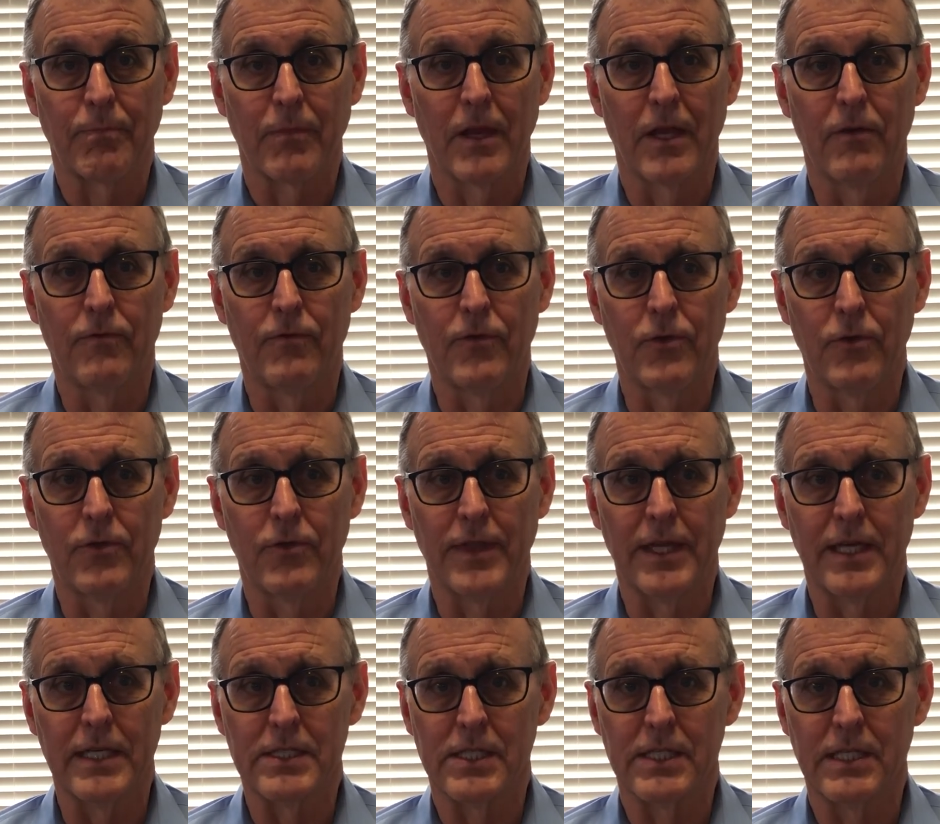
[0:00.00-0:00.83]
If you
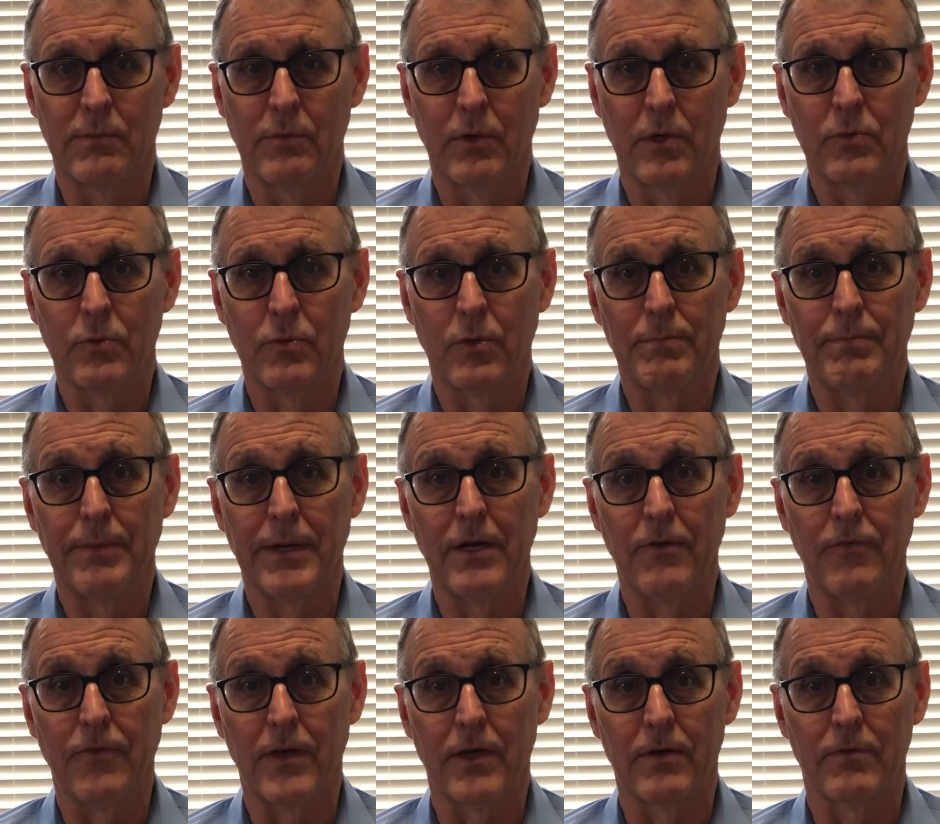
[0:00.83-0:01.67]
think someone would
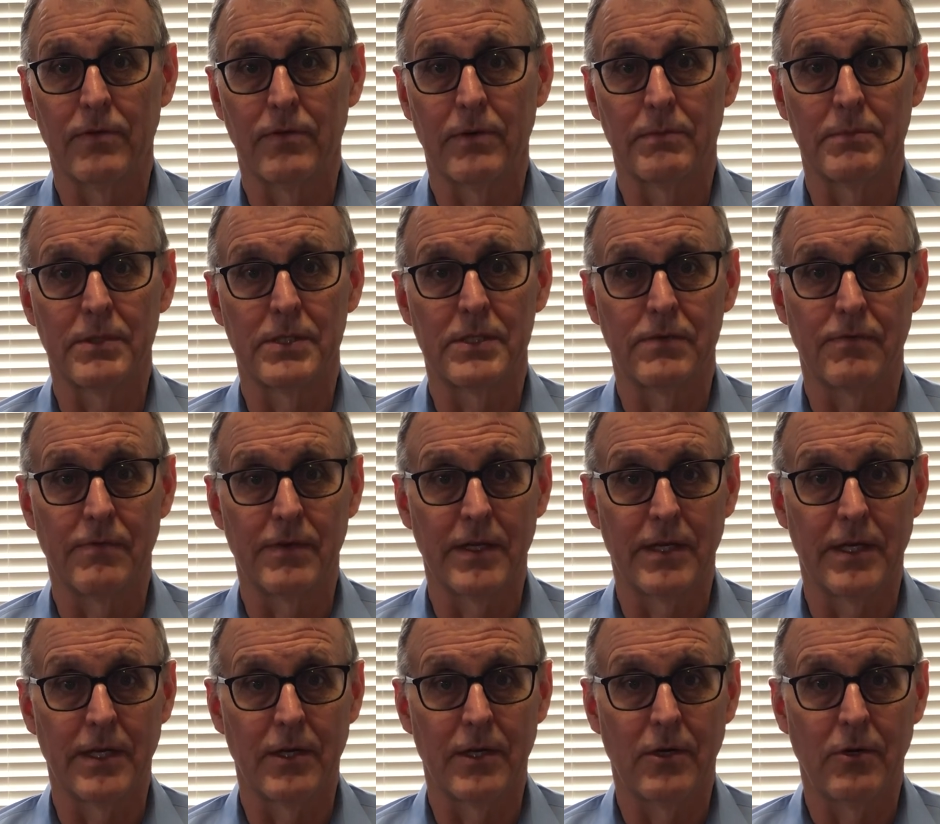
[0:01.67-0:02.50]
benefit from this
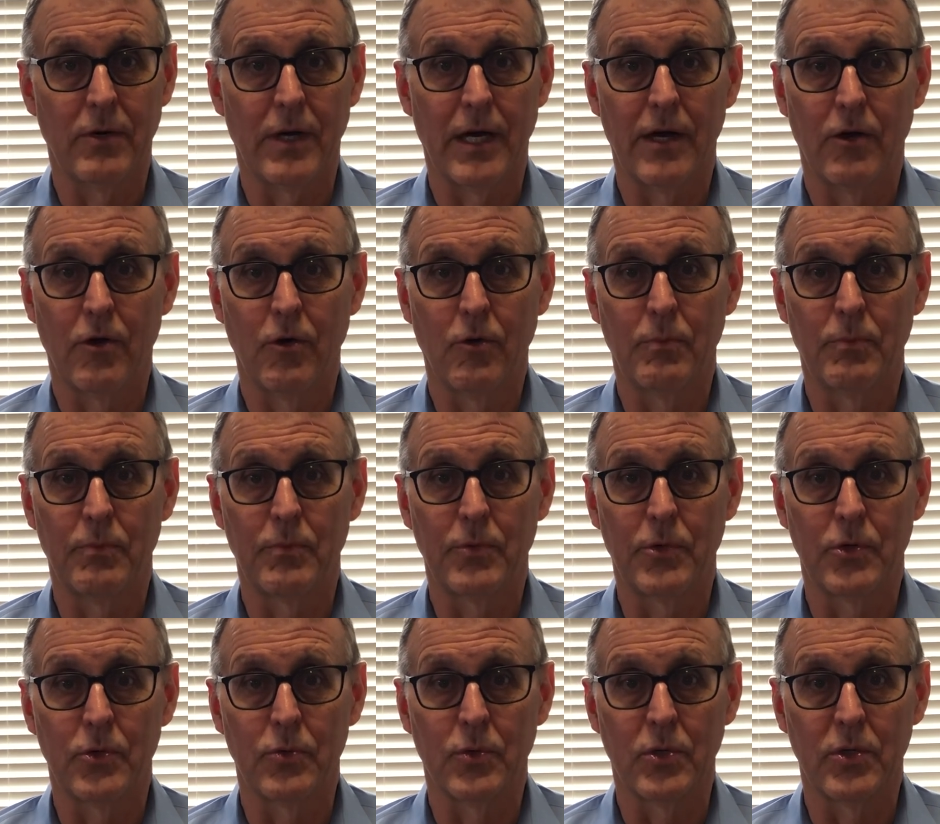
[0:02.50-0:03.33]
video, I hope
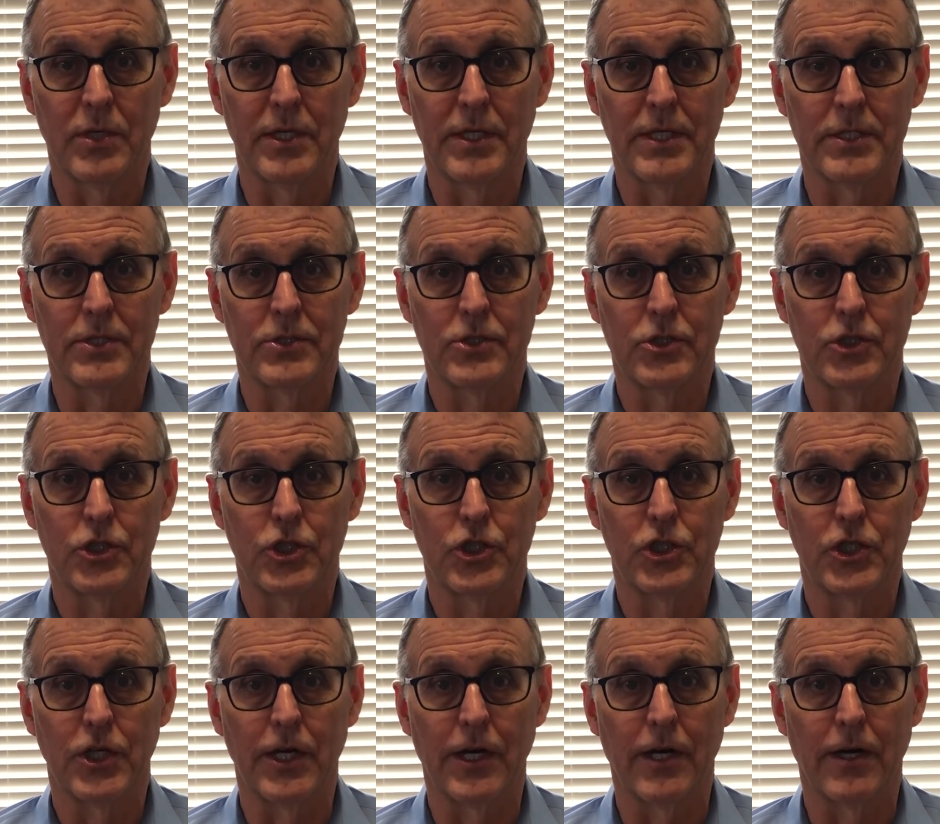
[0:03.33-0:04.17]
you will hit
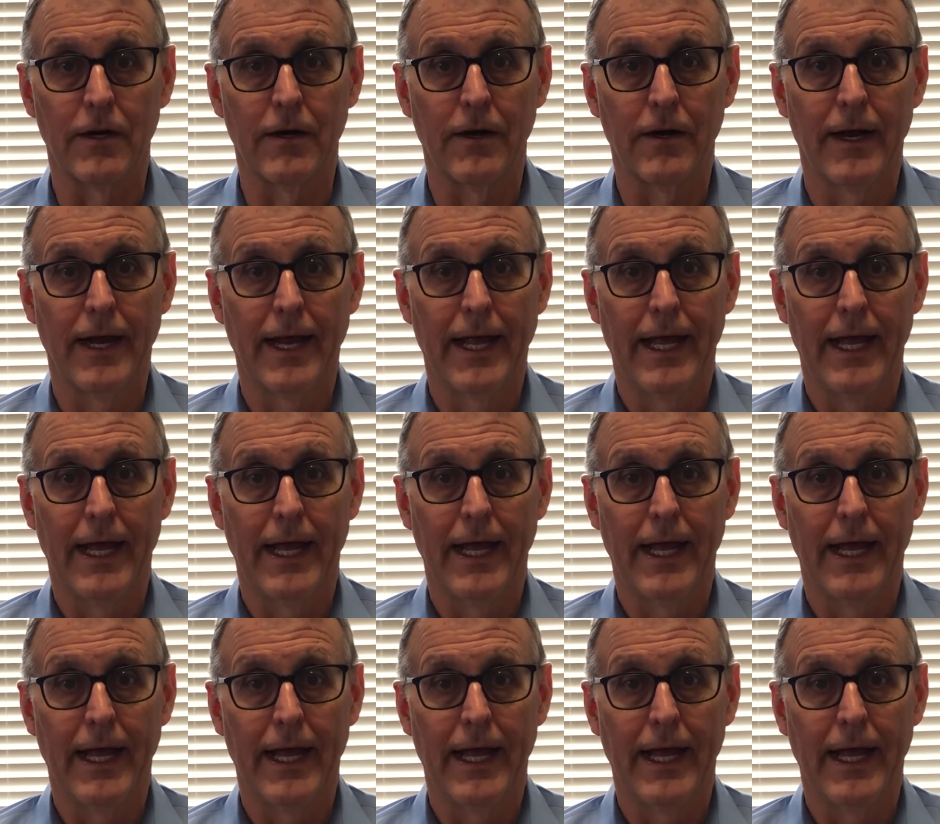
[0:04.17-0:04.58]
share.